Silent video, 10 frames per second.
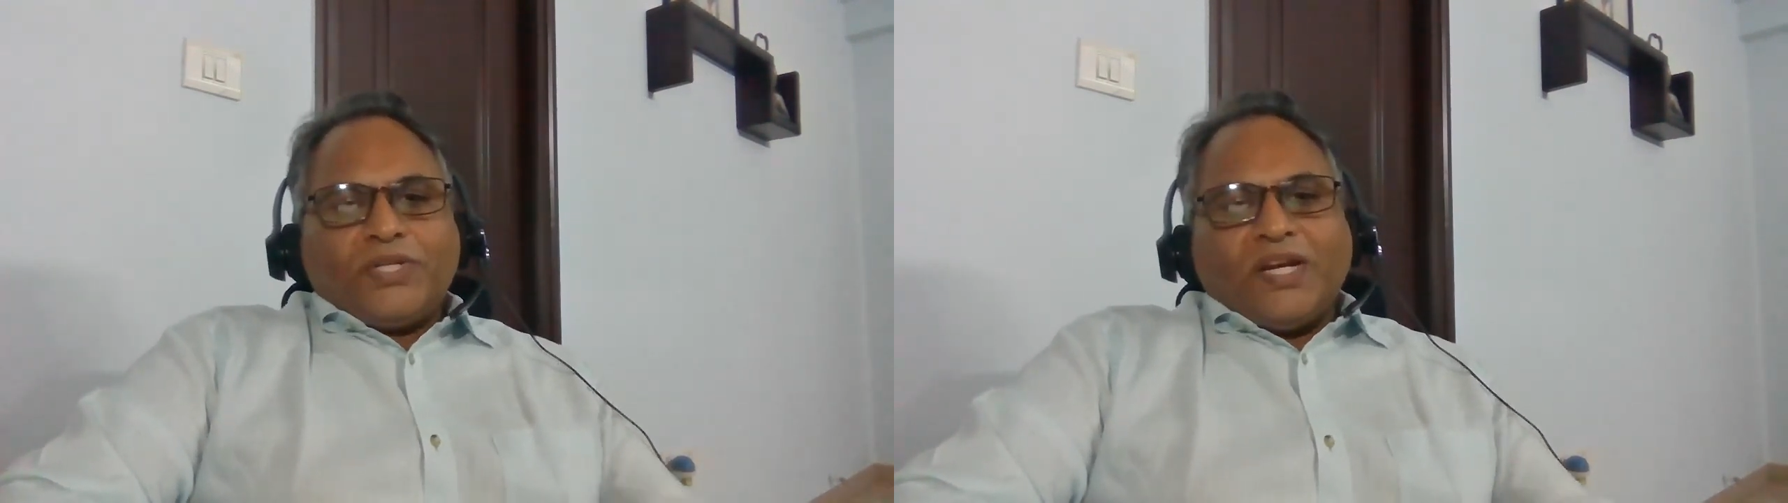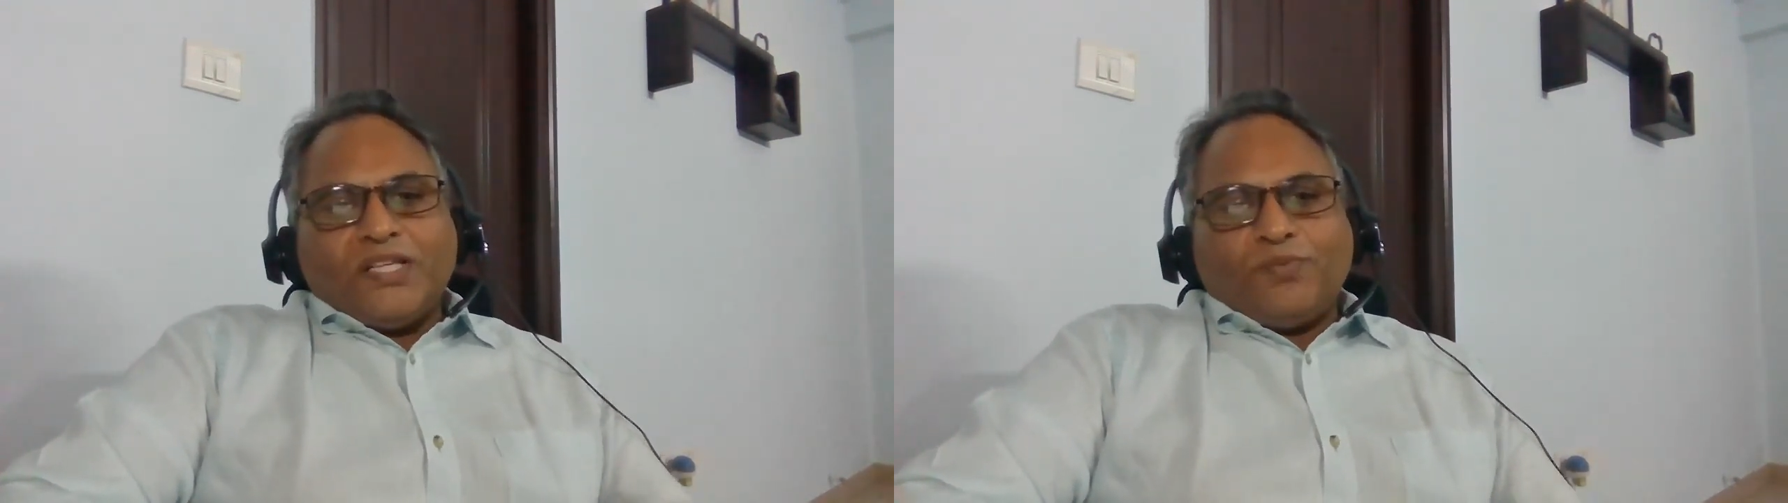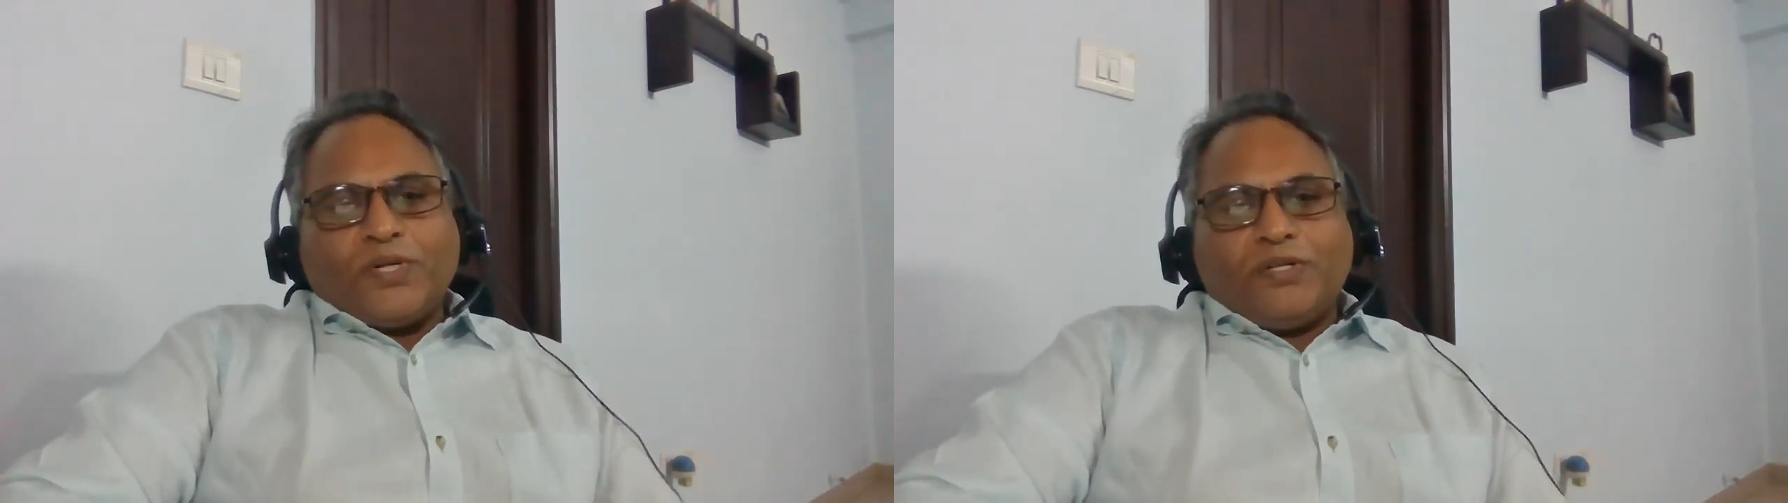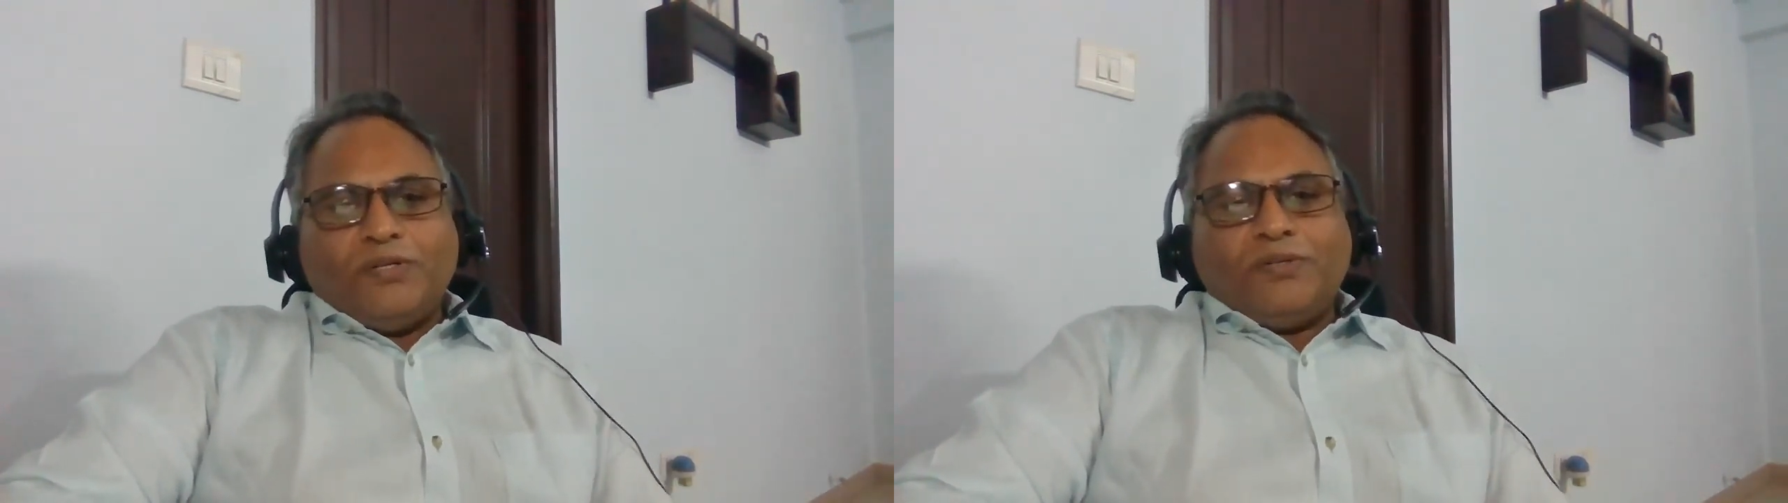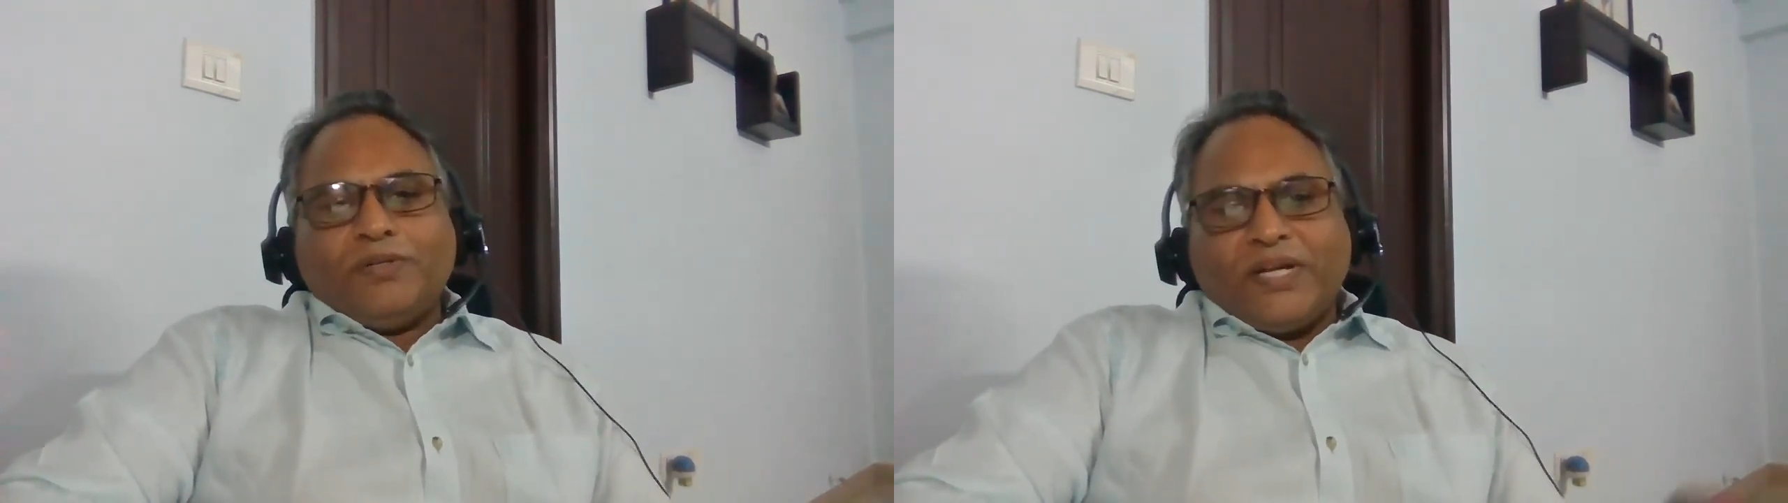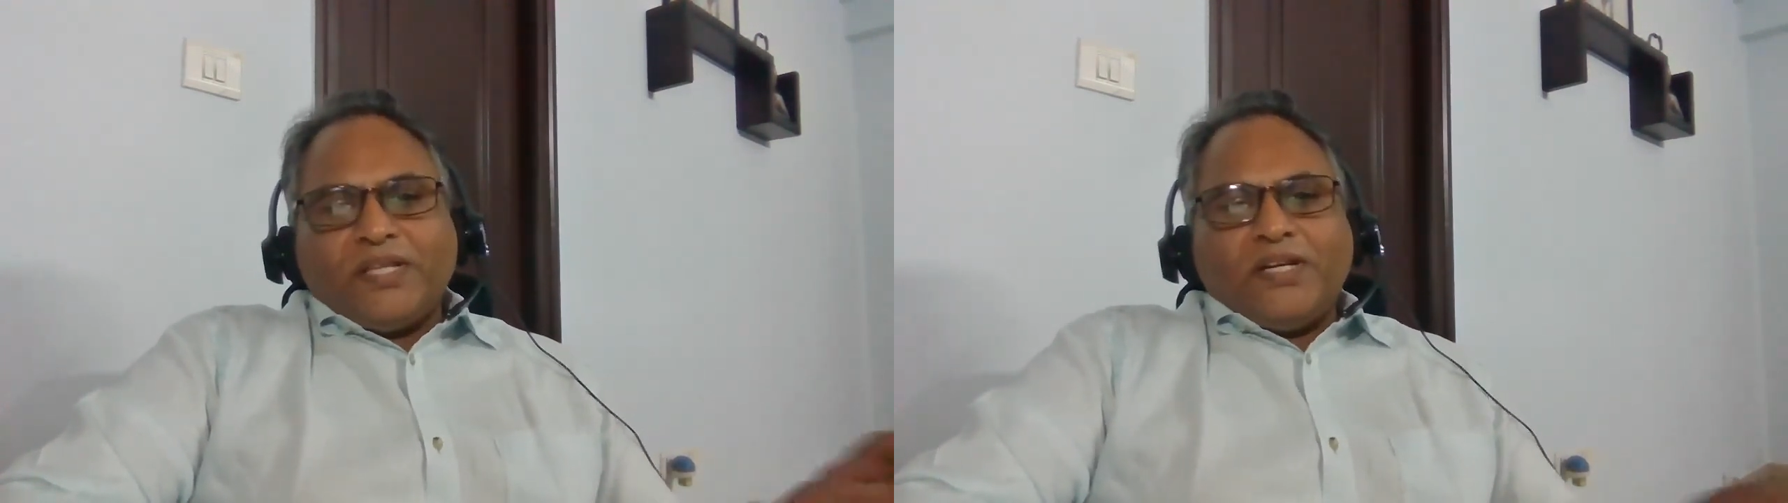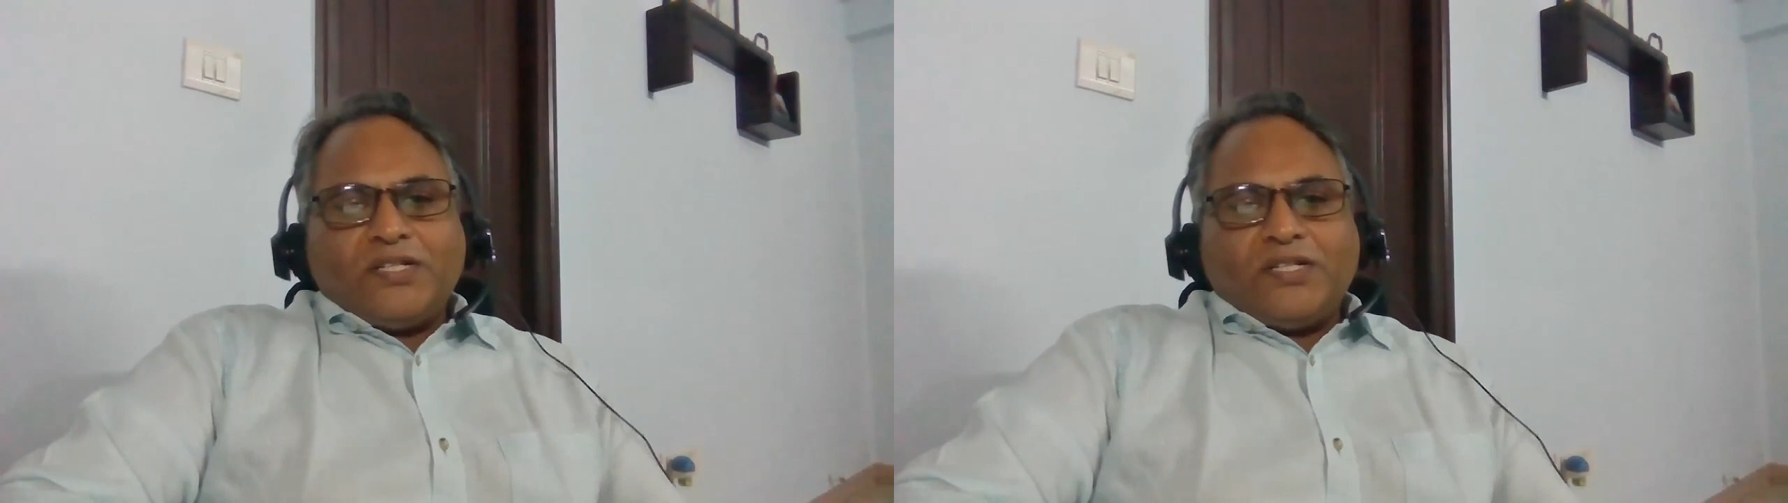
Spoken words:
you tell us what to do,